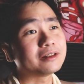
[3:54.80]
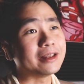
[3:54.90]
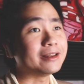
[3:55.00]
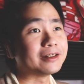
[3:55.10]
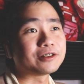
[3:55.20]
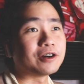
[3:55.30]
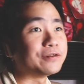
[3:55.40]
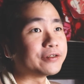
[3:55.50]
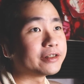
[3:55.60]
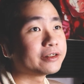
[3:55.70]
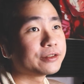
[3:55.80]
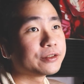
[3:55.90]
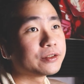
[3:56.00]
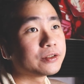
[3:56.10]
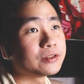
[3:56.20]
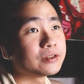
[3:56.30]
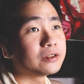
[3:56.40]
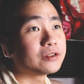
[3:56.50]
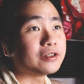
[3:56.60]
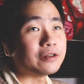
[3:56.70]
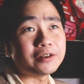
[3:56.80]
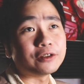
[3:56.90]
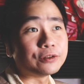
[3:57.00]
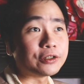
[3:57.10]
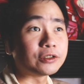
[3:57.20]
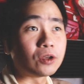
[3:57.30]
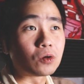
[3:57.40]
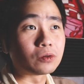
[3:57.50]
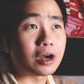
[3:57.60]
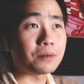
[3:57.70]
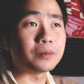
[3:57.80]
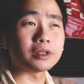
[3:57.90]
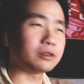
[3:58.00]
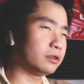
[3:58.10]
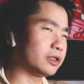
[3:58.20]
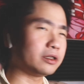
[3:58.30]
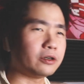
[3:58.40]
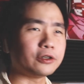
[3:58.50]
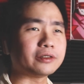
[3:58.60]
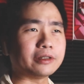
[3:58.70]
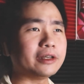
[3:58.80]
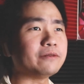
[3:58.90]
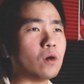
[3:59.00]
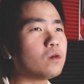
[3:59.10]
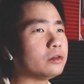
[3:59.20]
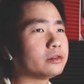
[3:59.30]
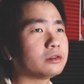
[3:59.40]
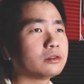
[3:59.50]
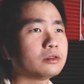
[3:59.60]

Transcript: Play this cover. Even though there's no rap, but her singing vocals.